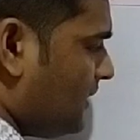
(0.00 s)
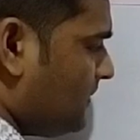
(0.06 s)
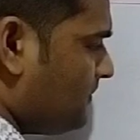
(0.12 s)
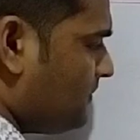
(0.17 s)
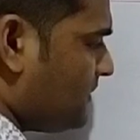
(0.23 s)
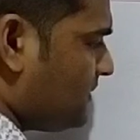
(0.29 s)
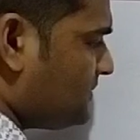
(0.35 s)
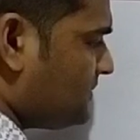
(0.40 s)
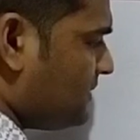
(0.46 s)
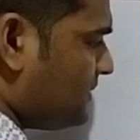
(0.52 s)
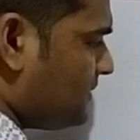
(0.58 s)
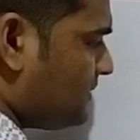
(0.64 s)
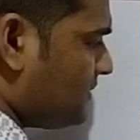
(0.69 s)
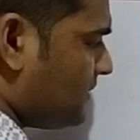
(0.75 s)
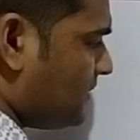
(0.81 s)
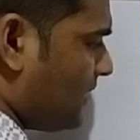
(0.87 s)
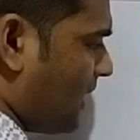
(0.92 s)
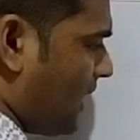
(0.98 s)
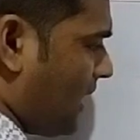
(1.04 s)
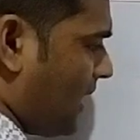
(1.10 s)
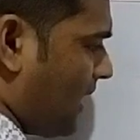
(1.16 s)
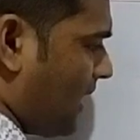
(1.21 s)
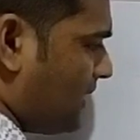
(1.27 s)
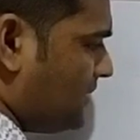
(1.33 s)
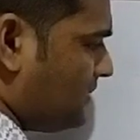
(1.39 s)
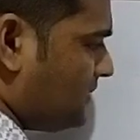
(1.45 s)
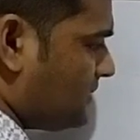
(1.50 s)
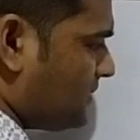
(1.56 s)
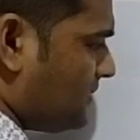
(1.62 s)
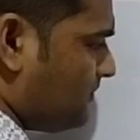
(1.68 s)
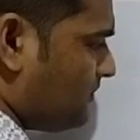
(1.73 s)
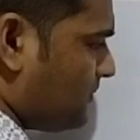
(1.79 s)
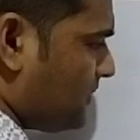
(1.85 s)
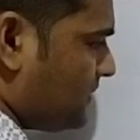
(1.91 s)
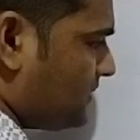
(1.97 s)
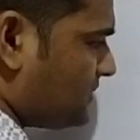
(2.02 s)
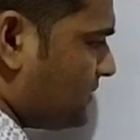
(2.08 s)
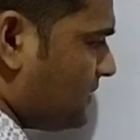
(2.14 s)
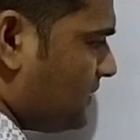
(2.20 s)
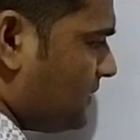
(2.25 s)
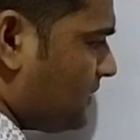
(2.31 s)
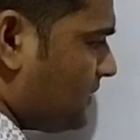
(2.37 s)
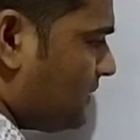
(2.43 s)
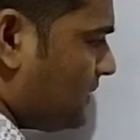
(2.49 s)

in present high temperature